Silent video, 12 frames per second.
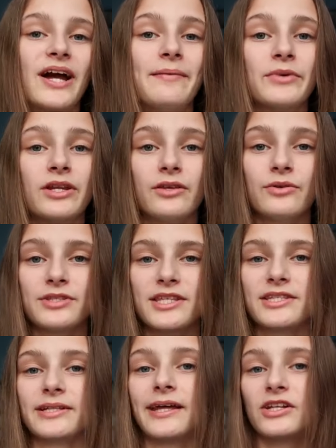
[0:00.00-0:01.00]
I'm going to use
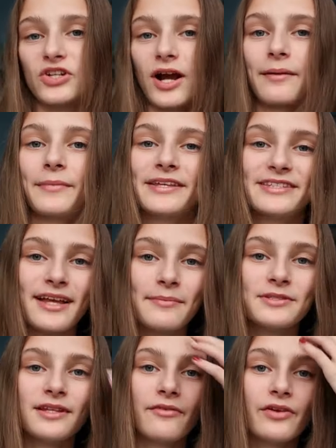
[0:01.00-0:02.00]
this to like track my
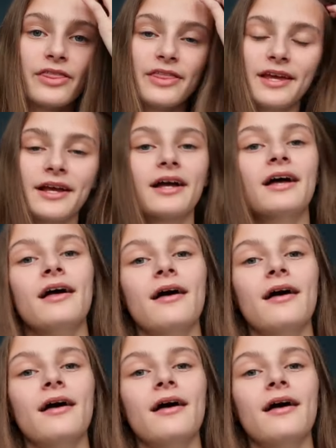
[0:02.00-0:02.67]
steps and everything